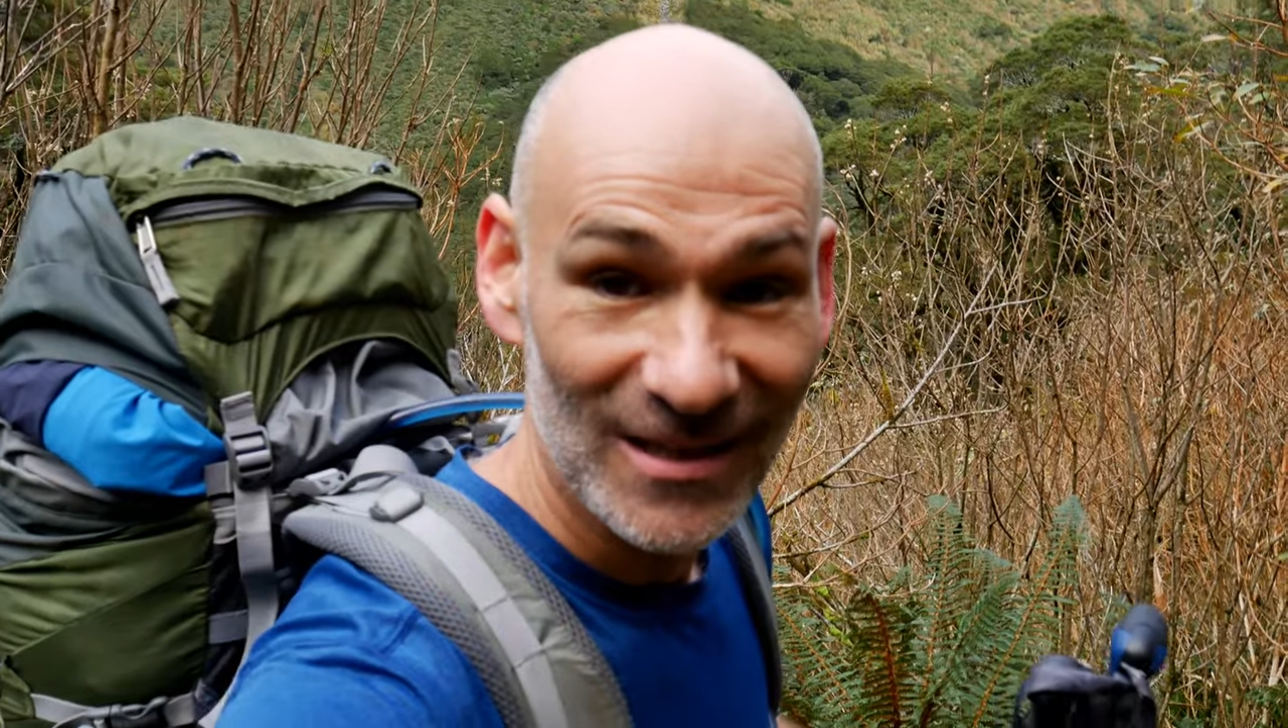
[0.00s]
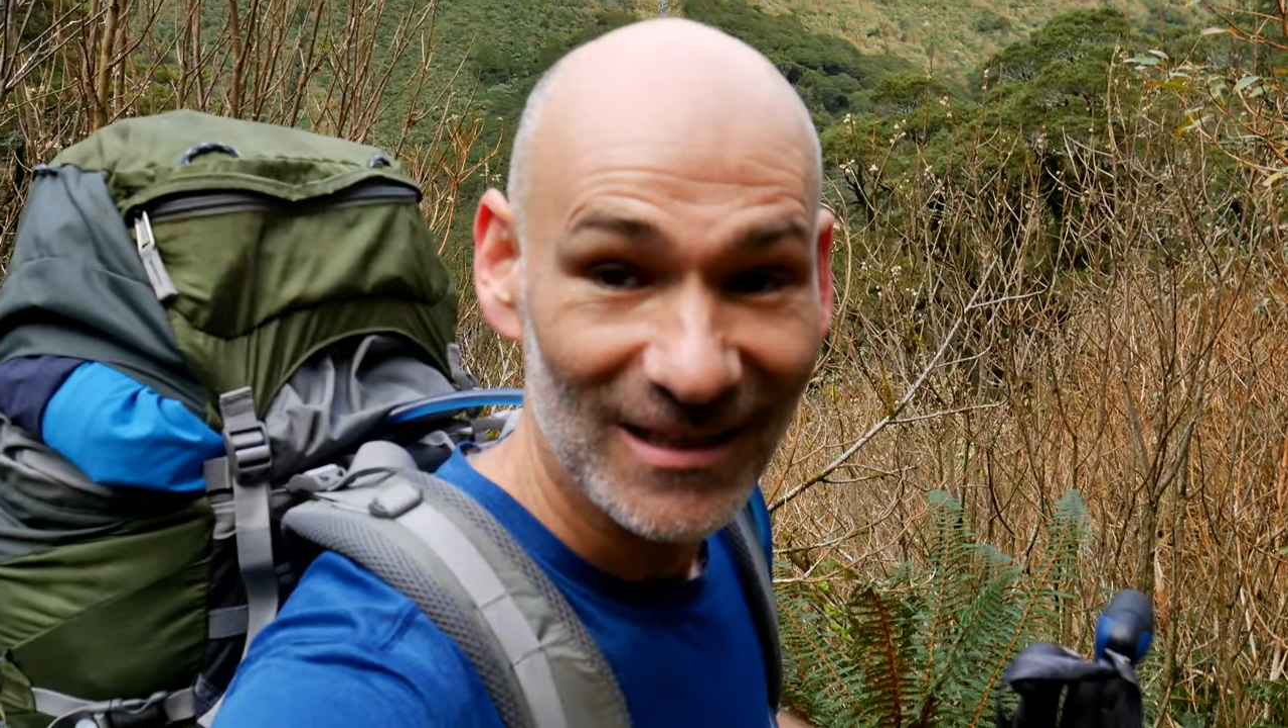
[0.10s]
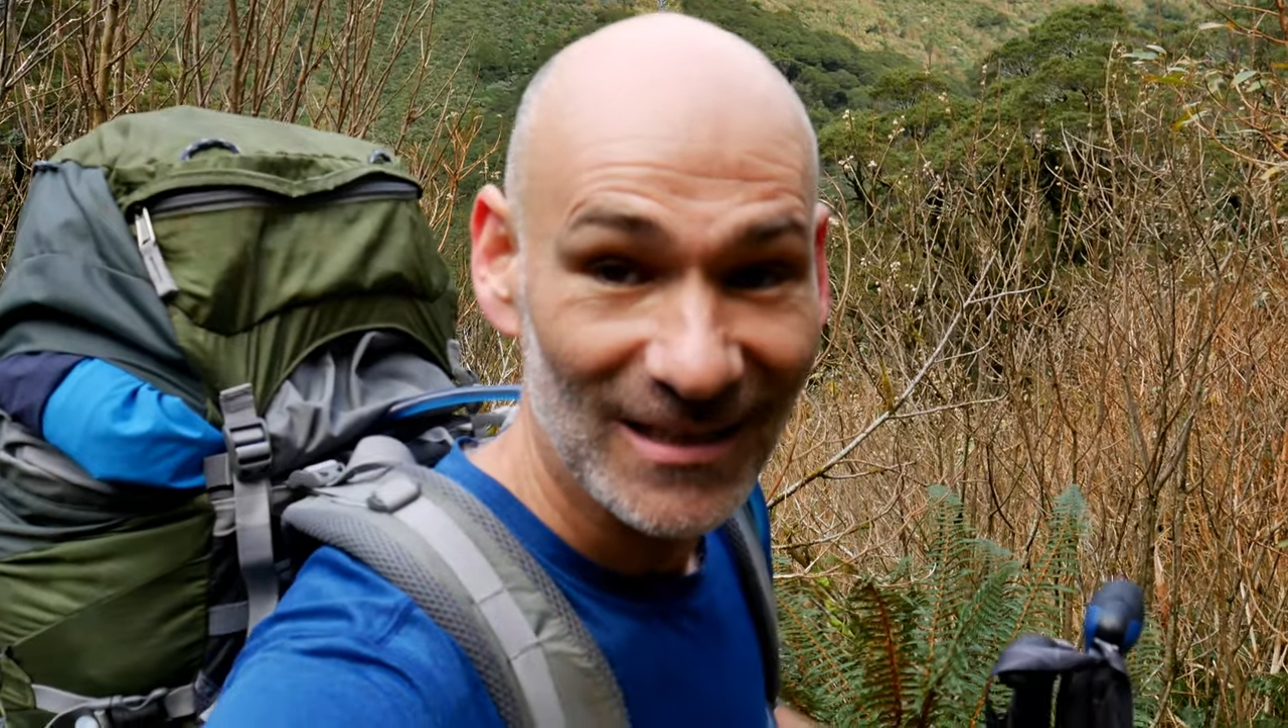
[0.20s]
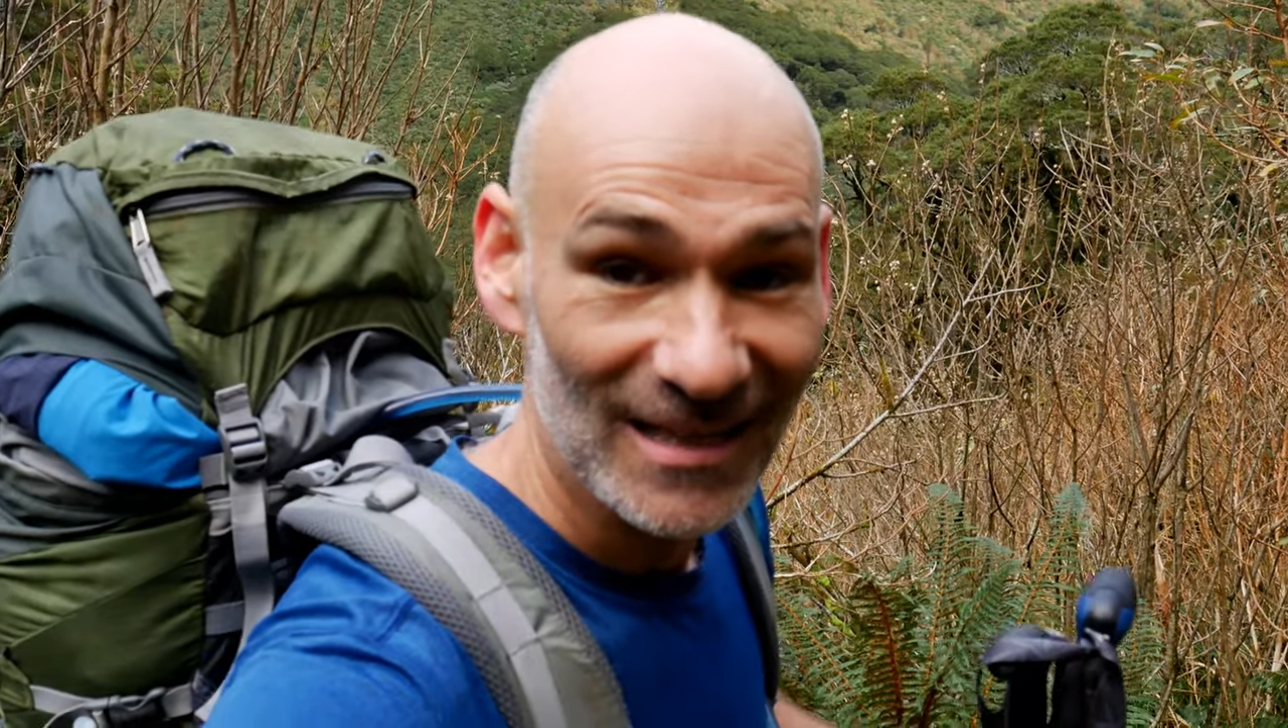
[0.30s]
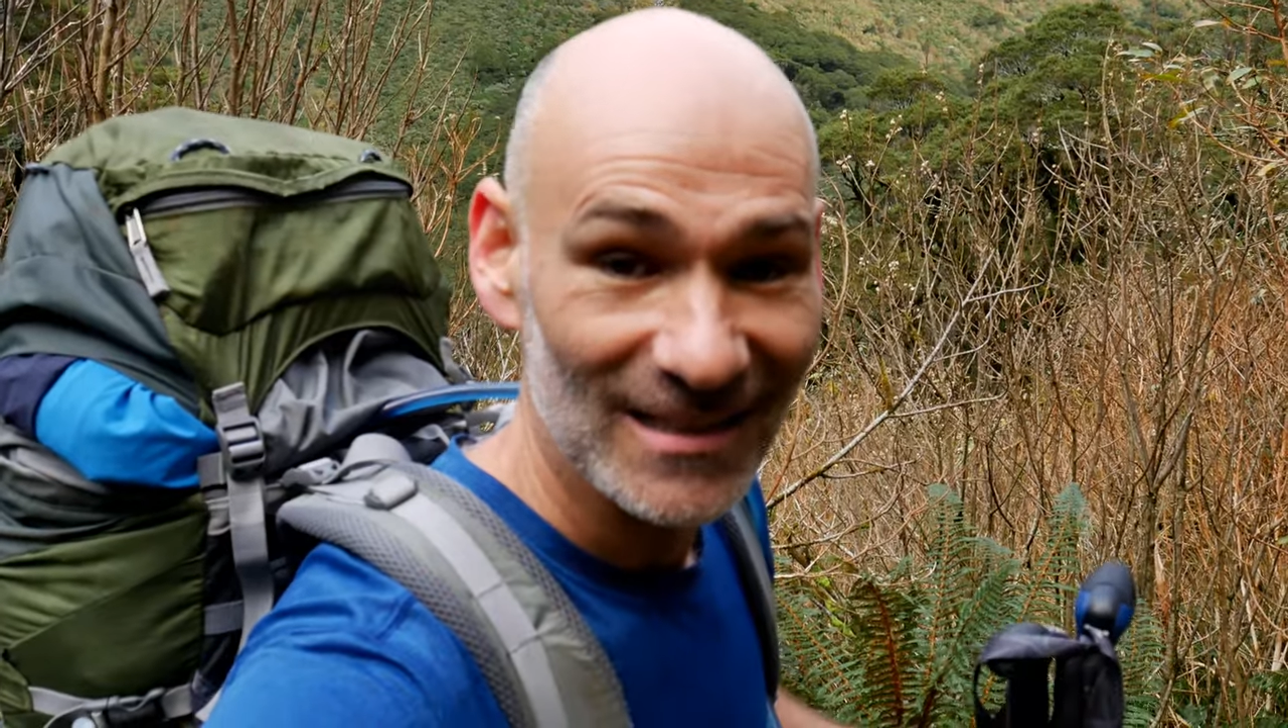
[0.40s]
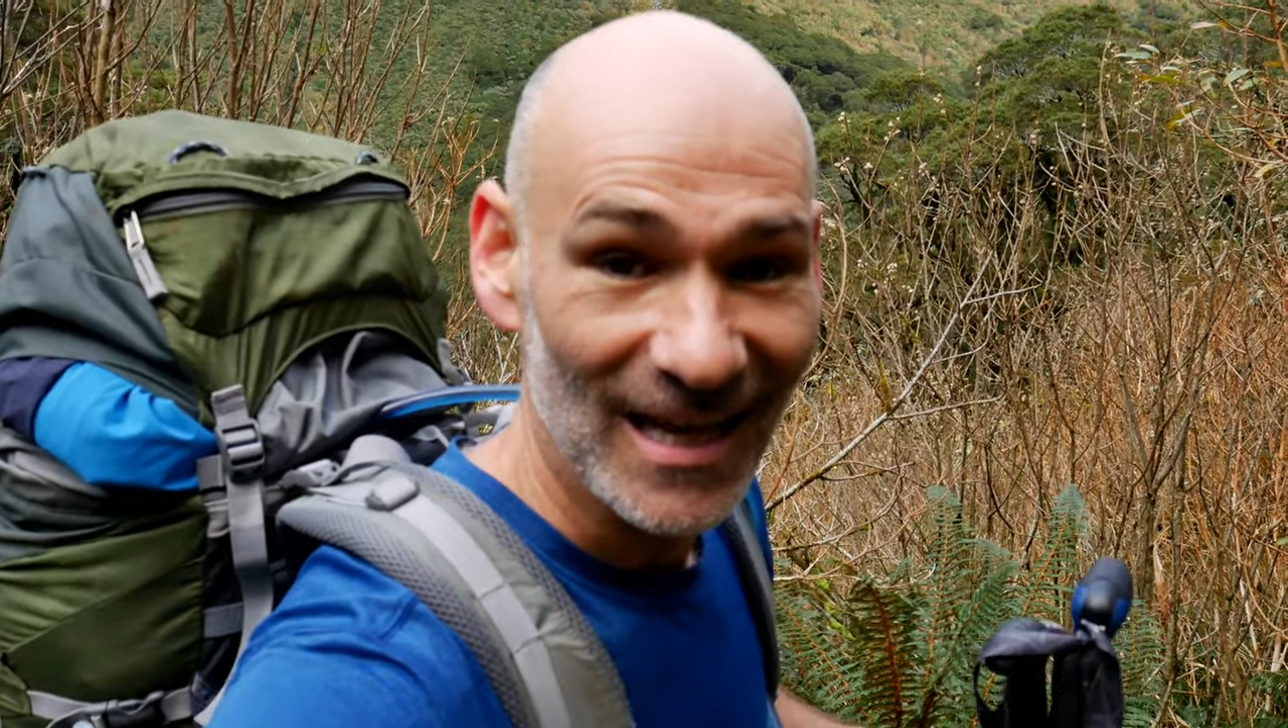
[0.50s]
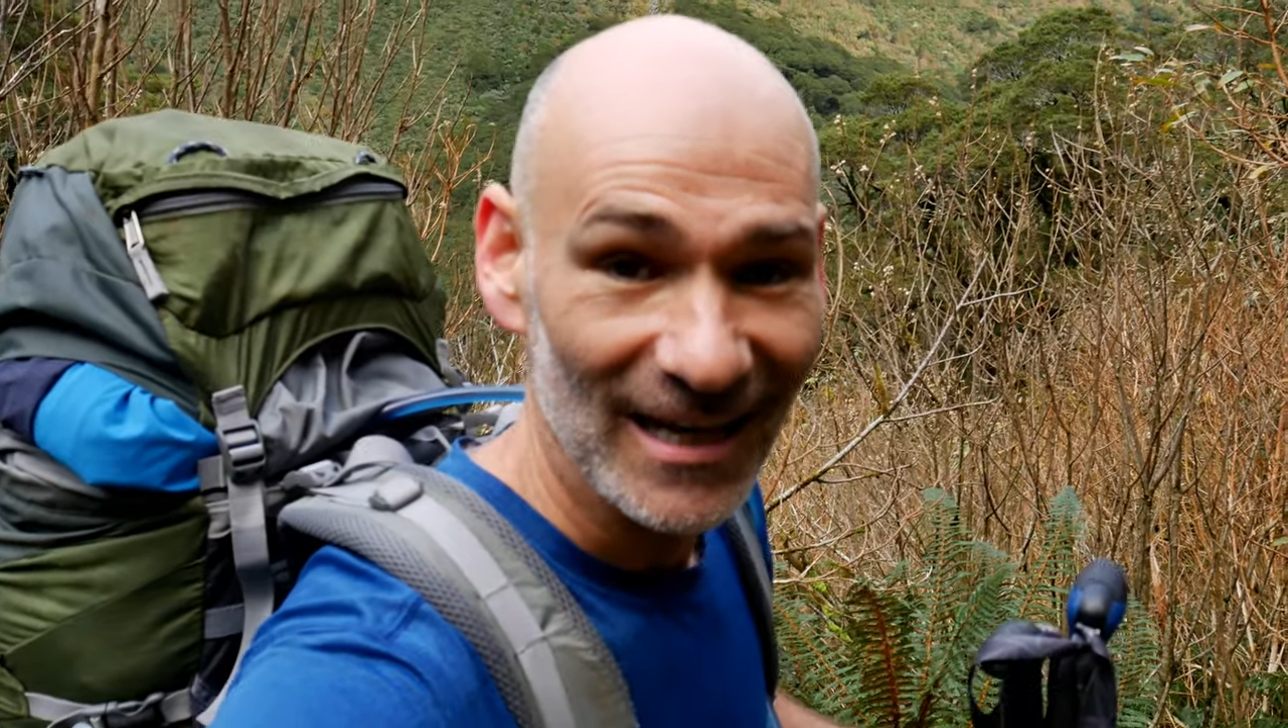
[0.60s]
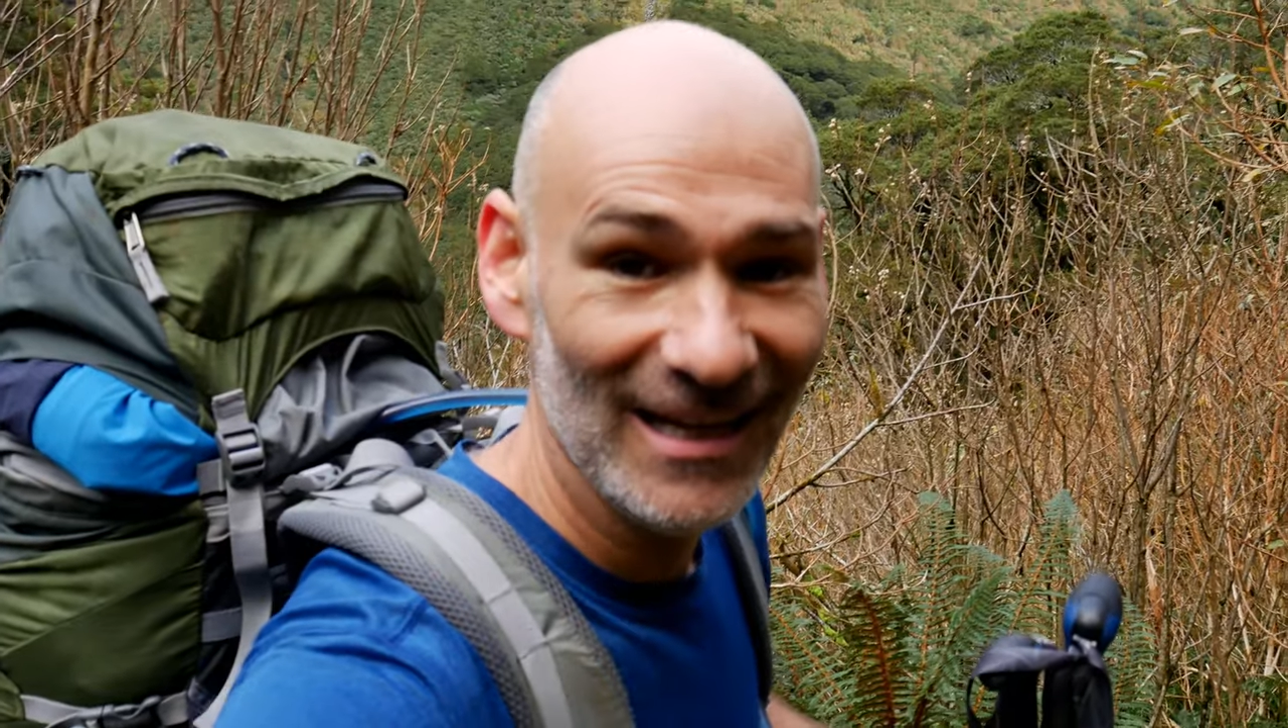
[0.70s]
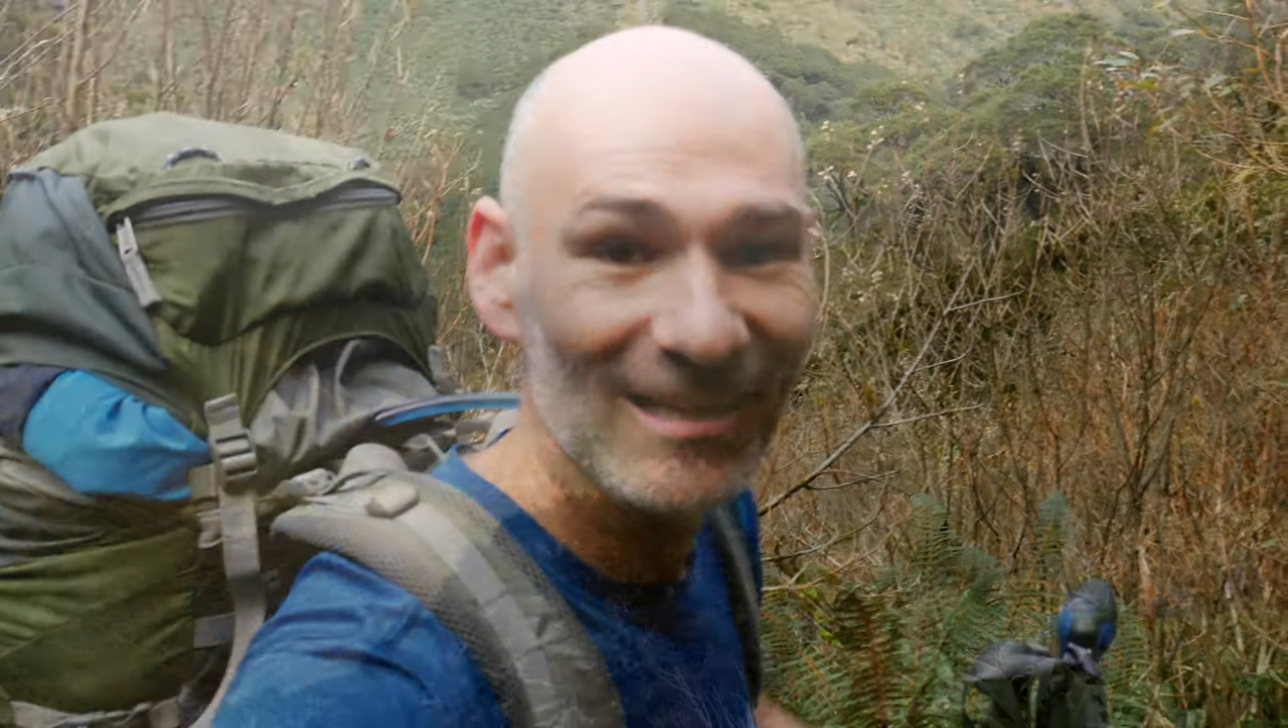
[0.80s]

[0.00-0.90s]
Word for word: anything like that.